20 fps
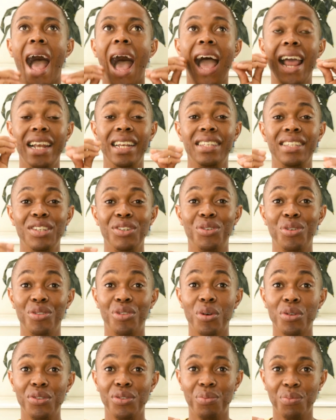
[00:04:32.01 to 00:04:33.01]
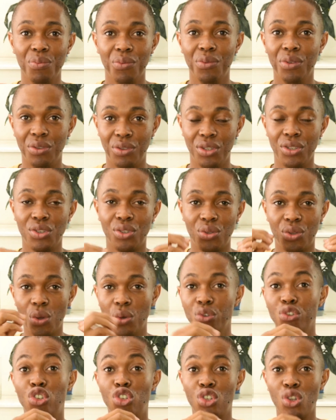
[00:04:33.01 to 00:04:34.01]
I listened to
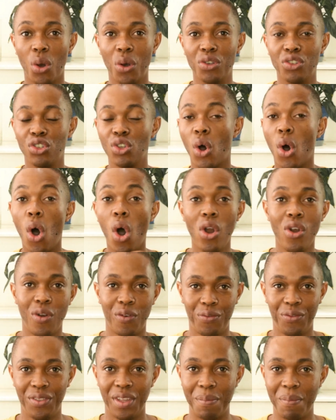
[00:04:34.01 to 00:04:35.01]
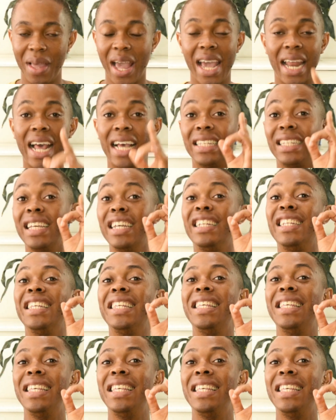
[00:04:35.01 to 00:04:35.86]
those songs, all of them, and I said,